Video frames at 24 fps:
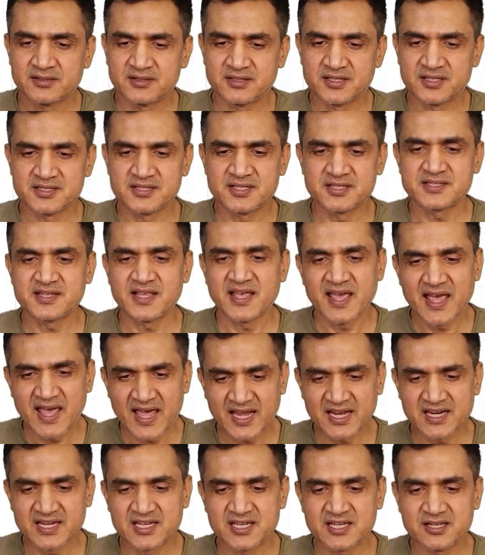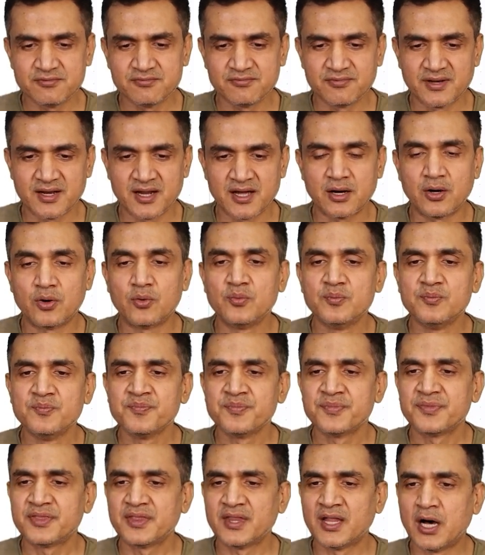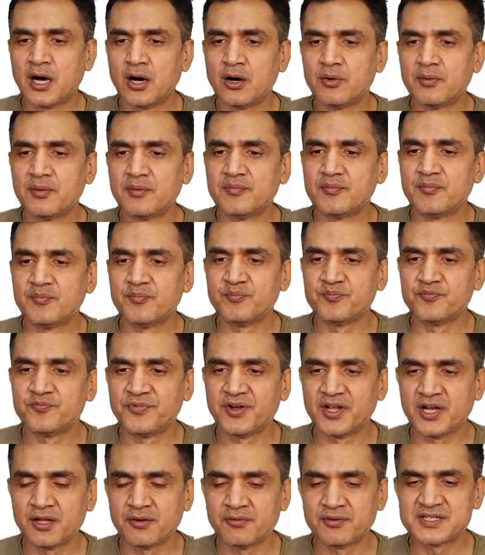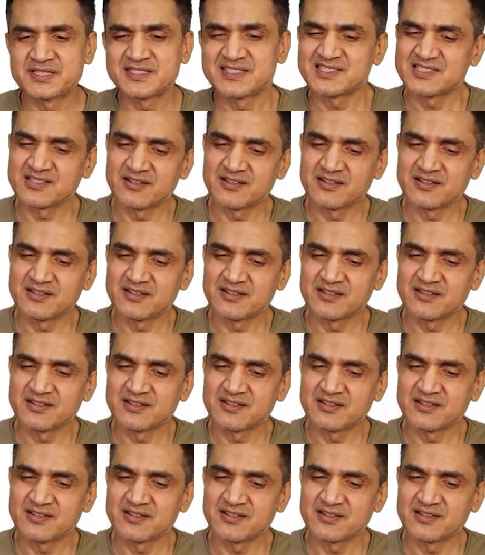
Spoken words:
this is active now. Now whenever